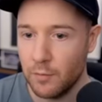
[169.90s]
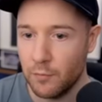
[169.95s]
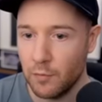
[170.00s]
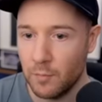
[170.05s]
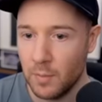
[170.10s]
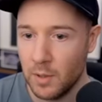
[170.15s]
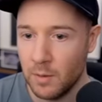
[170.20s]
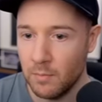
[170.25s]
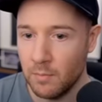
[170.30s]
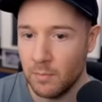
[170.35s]
from
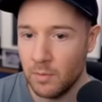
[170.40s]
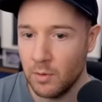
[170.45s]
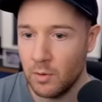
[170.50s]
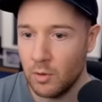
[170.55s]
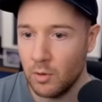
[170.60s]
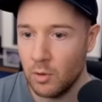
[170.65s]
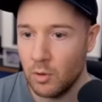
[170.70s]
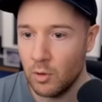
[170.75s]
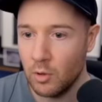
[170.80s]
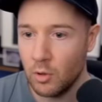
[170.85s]
him.
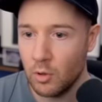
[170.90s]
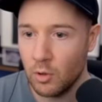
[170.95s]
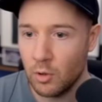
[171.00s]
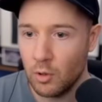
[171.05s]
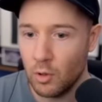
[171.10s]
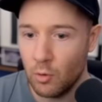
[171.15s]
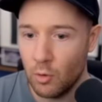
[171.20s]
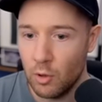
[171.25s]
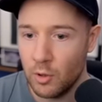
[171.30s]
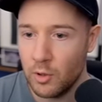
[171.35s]

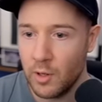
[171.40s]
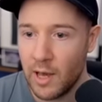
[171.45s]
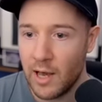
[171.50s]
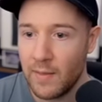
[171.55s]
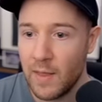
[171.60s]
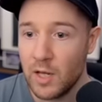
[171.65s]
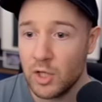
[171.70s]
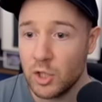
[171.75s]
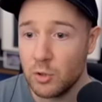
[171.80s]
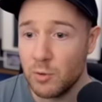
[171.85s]
Go on. And
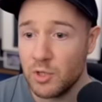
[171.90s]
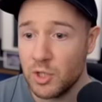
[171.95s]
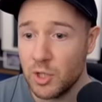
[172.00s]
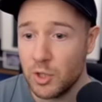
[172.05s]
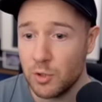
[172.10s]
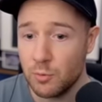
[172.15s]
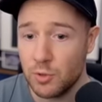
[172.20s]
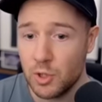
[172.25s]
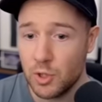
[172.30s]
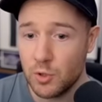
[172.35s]
then switch
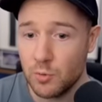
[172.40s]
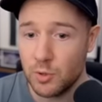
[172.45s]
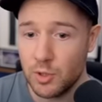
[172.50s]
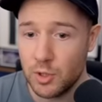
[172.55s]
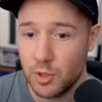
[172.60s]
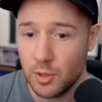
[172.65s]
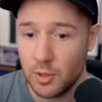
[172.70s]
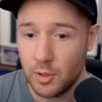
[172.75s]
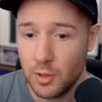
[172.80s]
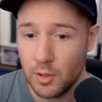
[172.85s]
it. Just
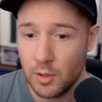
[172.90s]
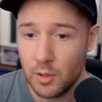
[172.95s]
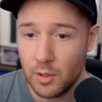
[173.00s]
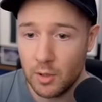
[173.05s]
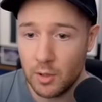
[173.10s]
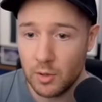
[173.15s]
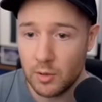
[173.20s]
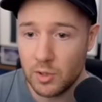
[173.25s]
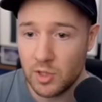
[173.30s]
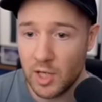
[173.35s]

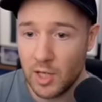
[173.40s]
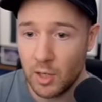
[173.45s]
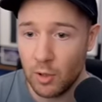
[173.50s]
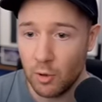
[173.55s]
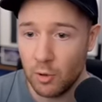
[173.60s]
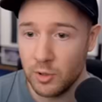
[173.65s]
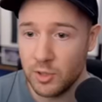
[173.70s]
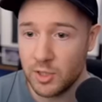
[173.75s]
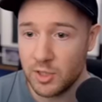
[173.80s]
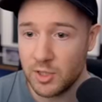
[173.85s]
head it
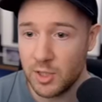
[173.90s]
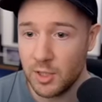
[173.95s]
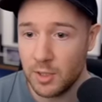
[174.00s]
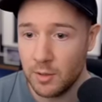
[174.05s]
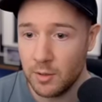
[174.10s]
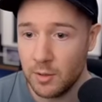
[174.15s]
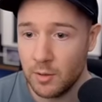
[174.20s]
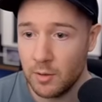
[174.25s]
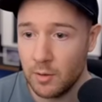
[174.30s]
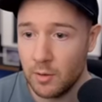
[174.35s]
on to
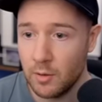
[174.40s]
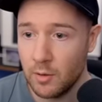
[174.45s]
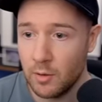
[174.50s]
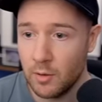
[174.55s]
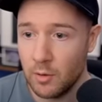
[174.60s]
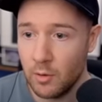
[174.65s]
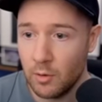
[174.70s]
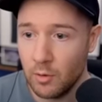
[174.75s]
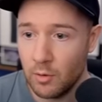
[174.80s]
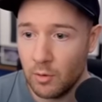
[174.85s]
Saint.
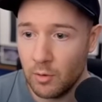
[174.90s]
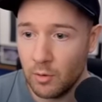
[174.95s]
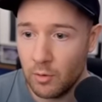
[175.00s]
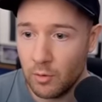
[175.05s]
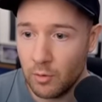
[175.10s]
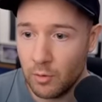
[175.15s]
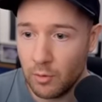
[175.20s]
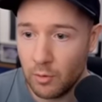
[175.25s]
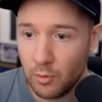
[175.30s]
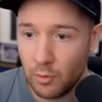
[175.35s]

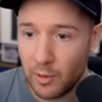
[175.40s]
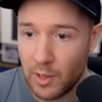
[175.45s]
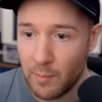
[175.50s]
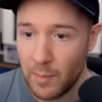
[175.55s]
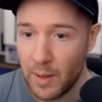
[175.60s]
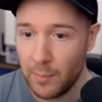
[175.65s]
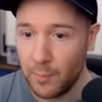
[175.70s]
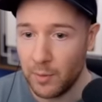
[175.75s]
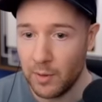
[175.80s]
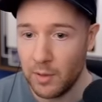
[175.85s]
Or
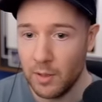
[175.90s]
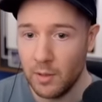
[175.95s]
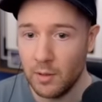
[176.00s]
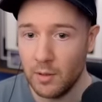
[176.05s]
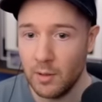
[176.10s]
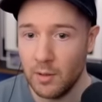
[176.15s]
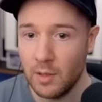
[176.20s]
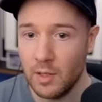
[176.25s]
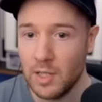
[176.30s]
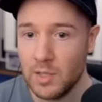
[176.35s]
Mbappe.
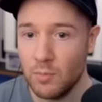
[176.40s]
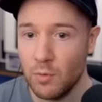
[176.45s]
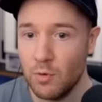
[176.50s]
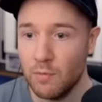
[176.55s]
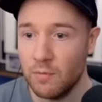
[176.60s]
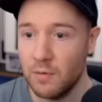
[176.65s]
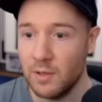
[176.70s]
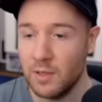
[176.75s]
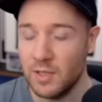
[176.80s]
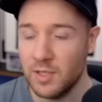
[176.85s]
He's
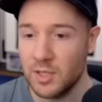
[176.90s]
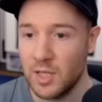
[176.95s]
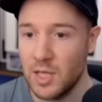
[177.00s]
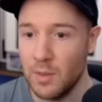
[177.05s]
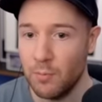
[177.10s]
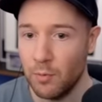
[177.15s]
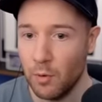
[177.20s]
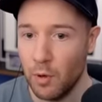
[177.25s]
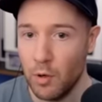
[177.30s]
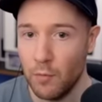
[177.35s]
moving his
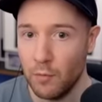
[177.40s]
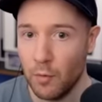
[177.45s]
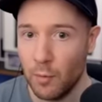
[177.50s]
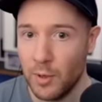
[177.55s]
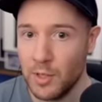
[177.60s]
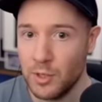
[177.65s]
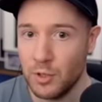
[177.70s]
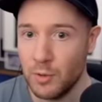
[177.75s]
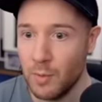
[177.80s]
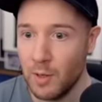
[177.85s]
keeper over
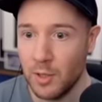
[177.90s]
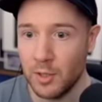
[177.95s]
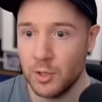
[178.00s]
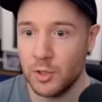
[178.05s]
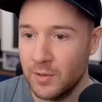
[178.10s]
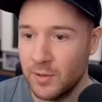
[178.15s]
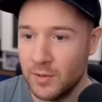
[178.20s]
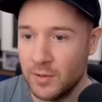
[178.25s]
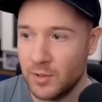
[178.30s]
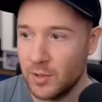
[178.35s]
way too
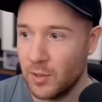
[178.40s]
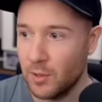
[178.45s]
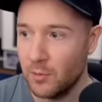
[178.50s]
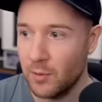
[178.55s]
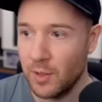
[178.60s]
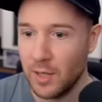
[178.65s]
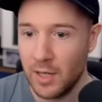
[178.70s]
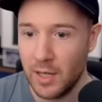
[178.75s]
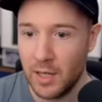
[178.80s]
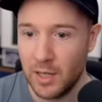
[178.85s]
much. So we're
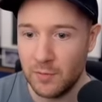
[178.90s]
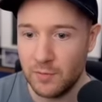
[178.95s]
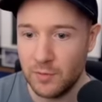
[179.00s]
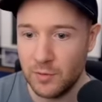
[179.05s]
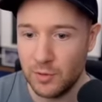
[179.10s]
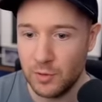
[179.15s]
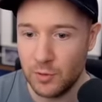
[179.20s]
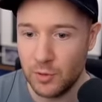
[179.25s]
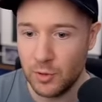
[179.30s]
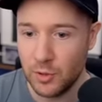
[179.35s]
going to have
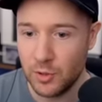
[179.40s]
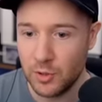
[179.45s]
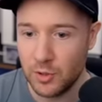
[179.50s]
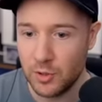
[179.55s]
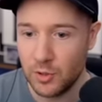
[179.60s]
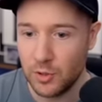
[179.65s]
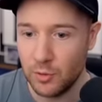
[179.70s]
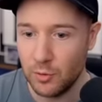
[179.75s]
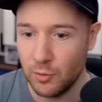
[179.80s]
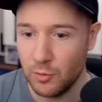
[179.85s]
to
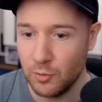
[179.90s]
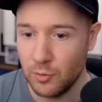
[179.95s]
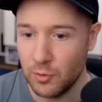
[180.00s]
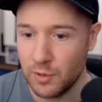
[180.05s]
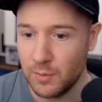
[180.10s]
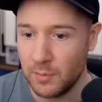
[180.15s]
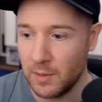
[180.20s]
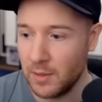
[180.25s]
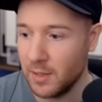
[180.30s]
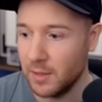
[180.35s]
just do
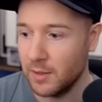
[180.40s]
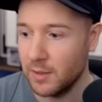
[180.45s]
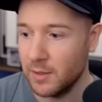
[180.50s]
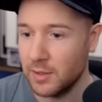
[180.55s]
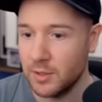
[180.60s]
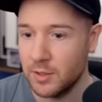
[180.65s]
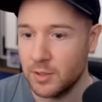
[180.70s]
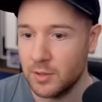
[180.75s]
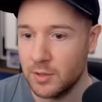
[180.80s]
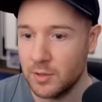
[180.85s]
something like
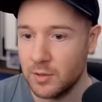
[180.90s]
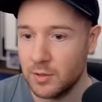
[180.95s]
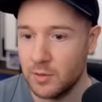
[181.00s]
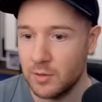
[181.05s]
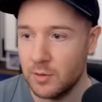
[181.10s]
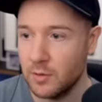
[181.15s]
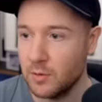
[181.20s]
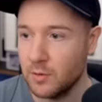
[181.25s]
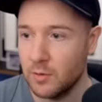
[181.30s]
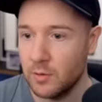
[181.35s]
this.
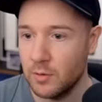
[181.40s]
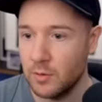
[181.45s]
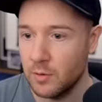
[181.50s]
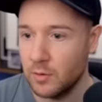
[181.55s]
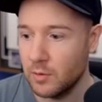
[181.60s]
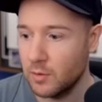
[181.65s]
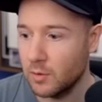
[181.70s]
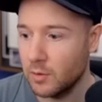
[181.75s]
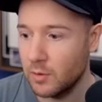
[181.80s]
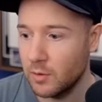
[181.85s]

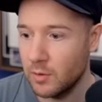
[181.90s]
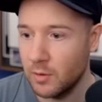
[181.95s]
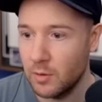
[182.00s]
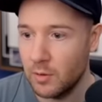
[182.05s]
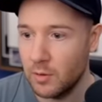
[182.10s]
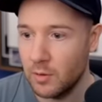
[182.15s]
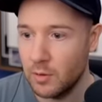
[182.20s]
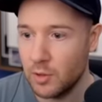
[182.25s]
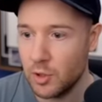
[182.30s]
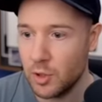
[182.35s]

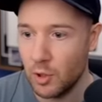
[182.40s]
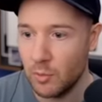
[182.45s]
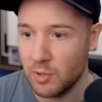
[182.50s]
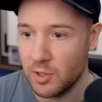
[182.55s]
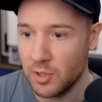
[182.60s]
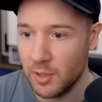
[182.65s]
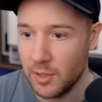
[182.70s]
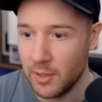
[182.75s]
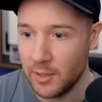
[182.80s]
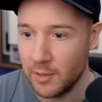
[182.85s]

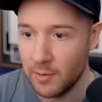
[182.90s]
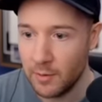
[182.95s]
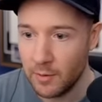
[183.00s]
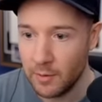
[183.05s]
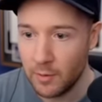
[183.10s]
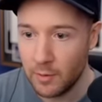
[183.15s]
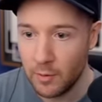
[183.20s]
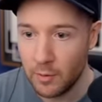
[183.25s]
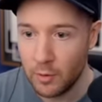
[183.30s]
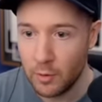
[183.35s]
Szoboszlai.
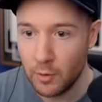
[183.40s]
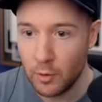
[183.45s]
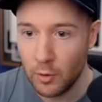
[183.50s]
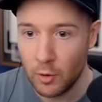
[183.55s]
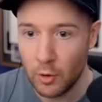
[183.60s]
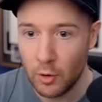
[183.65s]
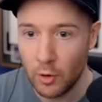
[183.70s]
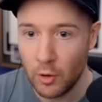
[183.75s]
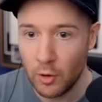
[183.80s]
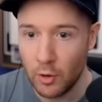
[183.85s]

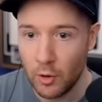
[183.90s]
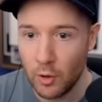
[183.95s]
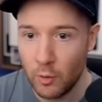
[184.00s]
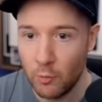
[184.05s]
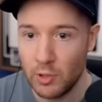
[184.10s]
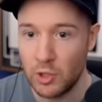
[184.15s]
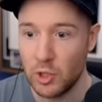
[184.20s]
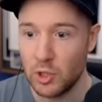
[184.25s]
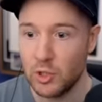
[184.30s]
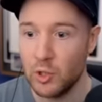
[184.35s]

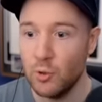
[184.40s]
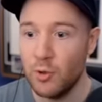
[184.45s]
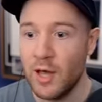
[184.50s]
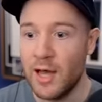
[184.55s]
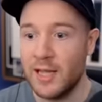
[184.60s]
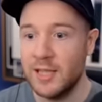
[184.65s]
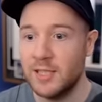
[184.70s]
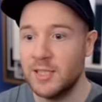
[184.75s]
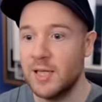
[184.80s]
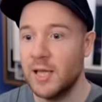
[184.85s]
We'll just do that
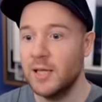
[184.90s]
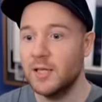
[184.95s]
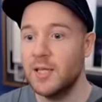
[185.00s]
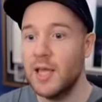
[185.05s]
instead.